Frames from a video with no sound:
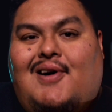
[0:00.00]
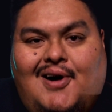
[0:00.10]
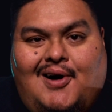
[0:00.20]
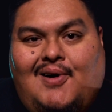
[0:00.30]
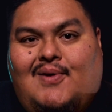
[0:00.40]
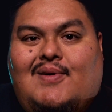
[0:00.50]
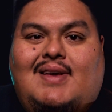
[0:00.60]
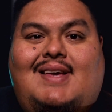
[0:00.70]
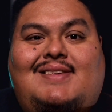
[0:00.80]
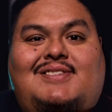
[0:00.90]

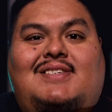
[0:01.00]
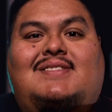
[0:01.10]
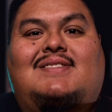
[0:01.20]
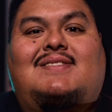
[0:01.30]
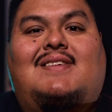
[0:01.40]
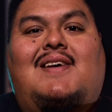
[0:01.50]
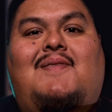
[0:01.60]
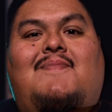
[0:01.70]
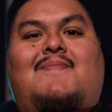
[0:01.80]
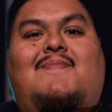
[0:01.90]
all in Jesus'
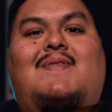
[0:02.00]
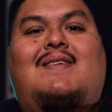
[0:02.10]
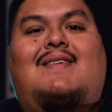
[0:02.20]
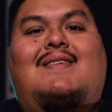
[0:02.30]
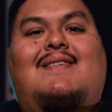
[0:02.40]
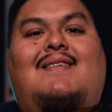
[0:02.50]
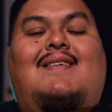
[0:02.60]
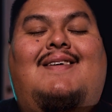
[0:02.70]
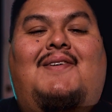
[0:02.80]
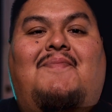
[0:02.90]
name.
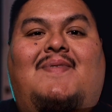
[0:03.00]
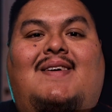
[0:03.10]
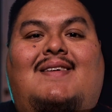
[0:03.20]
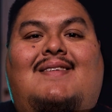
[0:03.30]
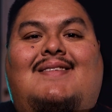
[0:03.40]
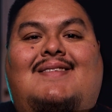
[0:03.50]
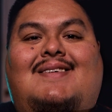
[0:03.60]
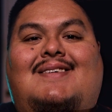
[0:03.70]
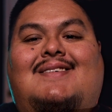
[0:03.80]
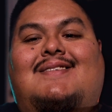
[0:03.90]
Amen.
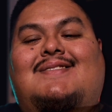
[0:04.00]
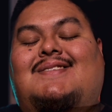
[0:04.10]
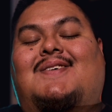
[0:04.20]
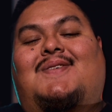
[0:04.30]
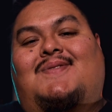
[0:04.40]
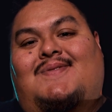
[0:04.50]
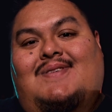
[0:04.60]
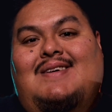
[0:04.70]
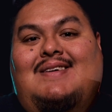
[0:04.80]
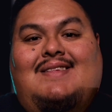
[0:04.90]

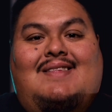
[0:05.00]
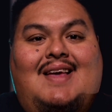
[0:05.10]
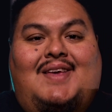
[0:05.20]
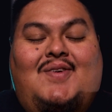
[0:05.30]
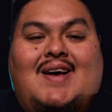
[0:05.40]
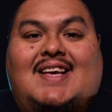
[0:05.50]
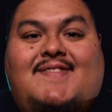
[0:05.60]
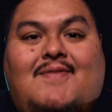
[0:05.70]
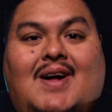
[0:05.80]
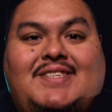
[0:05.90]
So, thank you
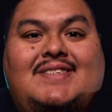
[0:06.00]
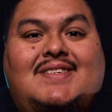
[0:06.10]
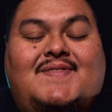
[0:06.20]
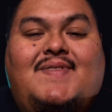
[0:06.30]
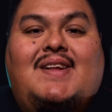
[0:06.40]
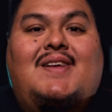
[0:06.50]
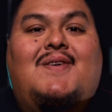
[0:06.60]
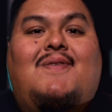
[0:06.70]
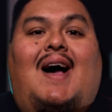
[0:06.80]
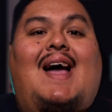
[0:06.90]
guys for watching this
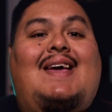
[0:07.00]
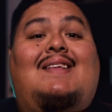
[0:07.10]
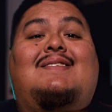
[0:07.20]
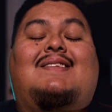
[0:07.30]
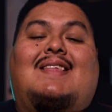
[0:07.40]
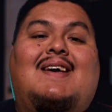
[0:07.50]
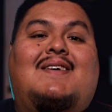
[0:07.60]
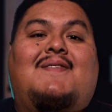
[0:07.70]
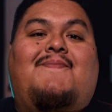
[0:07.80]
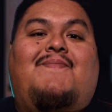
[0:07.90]
video. I end it
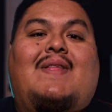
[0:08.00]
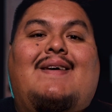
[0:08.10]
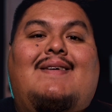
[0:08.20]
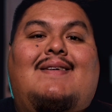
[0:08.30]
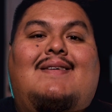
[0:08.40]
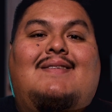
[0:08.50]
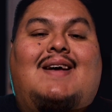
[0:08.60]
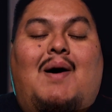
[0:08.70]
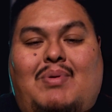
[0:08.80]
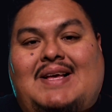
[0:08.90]
there.
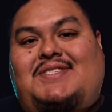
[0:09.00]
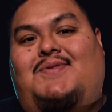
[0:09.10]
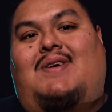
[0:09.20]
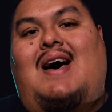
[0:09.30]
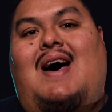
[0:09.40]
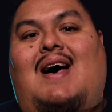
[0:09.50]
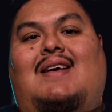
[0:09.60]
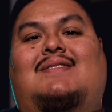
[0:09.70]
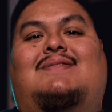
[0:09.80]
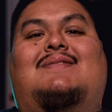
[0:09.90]
God bless you
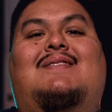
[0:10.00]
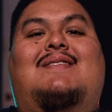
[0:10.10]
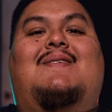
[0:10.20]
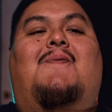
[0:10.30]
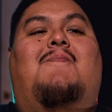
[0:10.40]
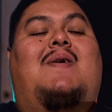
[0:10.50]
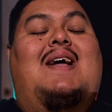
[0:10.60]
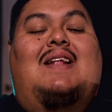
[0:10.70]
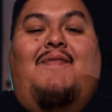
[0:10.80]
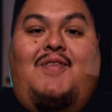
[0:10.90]
guys.
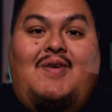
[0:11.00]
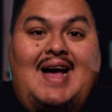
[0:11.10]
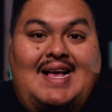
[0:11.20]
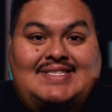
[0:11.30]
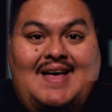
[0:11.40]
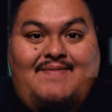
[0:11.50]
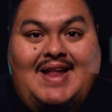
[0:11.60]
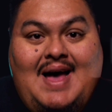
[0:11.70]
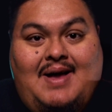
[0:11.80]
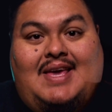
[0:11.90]
Man, if you guys have
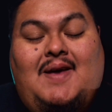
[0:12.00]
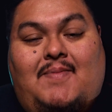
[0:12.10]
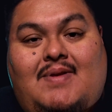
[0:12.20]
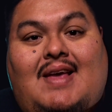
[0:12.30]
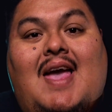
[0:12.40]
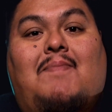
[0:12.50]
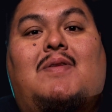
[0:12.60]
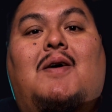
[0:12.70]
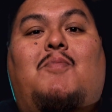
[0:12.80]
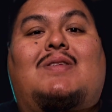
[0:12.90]
not keep,
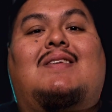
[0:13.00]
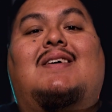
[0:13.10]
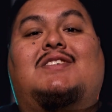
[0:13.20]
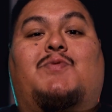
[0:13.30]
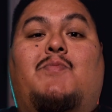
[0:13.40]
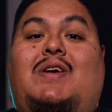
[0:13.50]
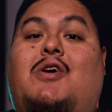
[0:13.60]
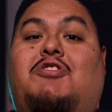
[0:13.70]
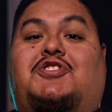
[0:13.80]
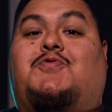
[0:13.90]
kept up with us when we
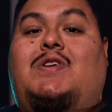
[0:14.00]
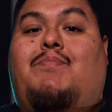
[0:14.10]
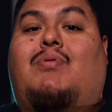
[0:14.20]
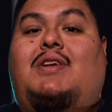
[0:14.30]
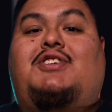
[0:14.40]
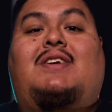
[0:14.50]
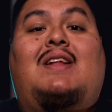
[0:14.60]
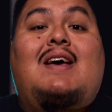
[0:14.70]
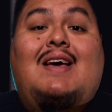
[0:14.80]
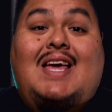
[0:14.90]
go street
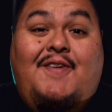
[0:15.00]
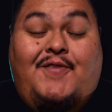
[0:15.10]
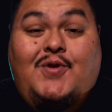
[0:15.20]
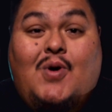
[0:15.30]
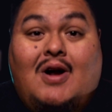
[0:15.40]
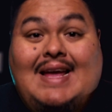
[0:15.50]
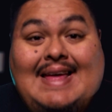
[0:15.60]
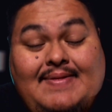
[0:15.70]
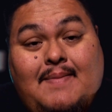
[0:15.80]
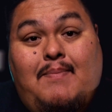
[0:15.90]
preaching, if you are
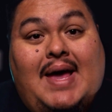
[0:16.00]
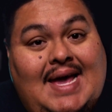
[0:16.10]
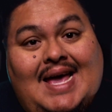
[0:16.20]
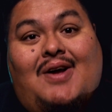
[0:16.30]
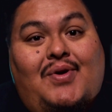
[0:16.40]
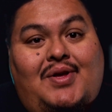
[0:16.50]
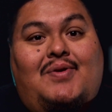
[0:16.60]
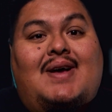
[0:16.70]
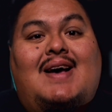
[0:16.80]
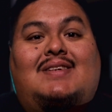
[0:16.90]
in the Bay Area,
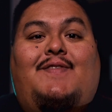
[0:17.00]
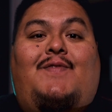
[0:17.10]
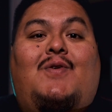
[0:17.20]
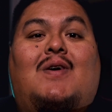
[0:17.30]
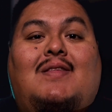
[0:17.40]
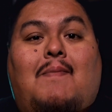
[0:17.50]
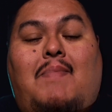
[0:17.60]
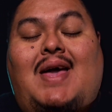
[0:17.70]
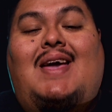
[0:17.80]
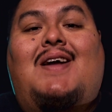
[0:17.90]
you guys, if you are in the
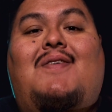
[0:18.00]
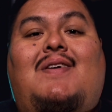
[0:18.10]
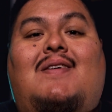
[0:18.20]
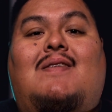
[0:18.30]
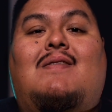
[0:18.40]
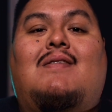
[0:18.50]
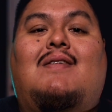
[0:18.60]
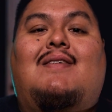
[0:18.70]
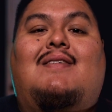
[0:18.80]
Bay Area,